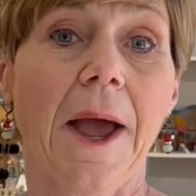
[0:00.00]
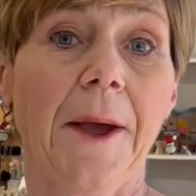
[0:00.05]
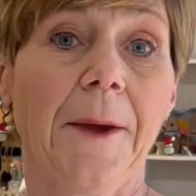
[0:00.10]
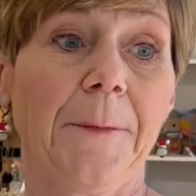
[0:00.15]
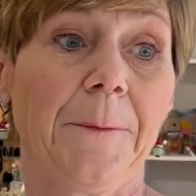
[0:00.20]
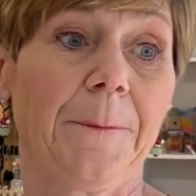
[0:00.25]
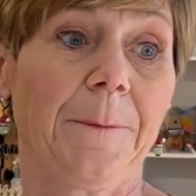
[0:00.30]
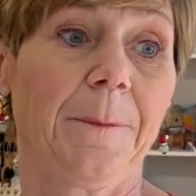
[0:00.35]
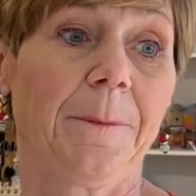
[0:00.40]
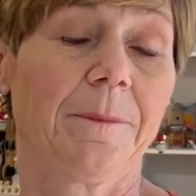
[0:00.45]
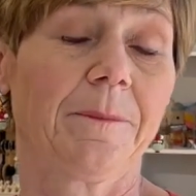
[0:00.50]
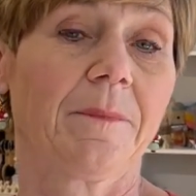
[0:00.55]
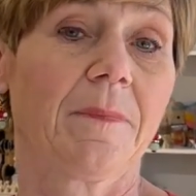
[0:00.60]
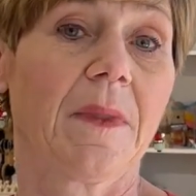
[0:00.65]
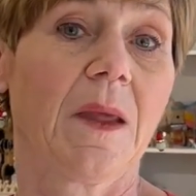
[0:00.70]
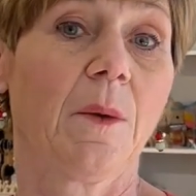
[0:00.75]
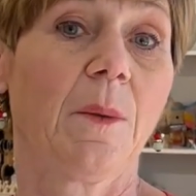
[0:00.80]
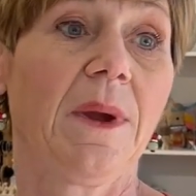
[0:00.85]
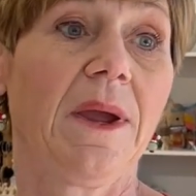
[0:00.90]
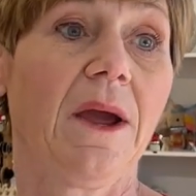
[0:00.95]
Um,
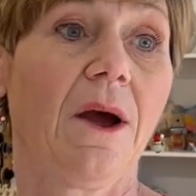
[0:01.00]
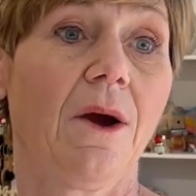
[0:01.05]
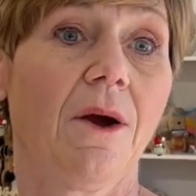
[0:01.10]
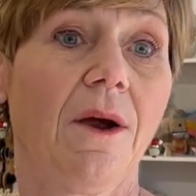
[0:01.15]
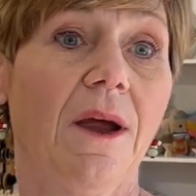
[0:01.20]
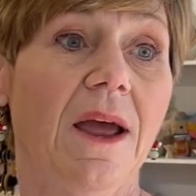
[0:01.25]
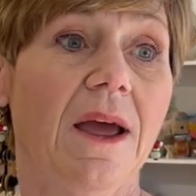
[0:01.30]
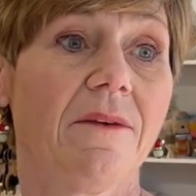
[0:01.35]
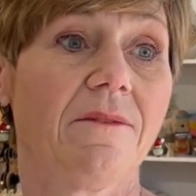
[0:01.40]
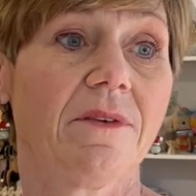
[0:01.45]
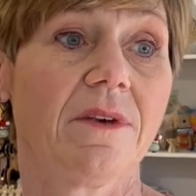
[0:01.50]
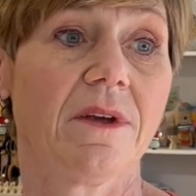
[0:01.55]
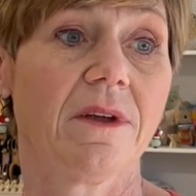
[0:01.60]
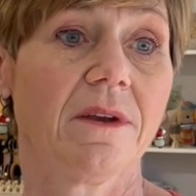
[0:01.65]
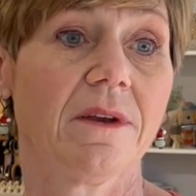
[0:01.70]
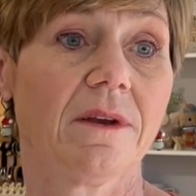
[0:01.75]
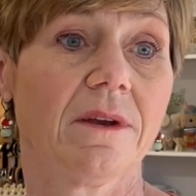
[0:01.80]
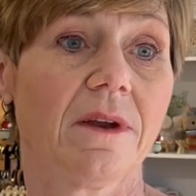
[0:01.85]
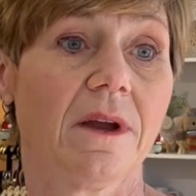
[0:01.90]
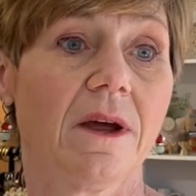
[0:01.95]
we are
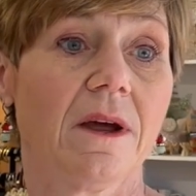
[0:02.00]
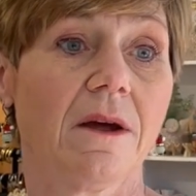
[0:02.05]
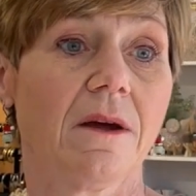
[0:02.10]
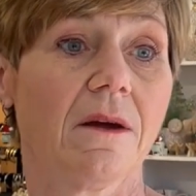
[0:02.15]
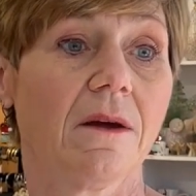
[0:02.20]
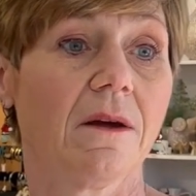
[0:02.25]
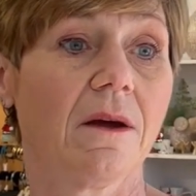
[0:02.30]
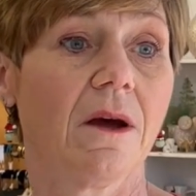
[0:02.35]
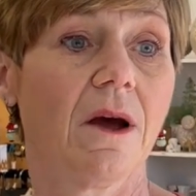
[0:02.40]
having uh,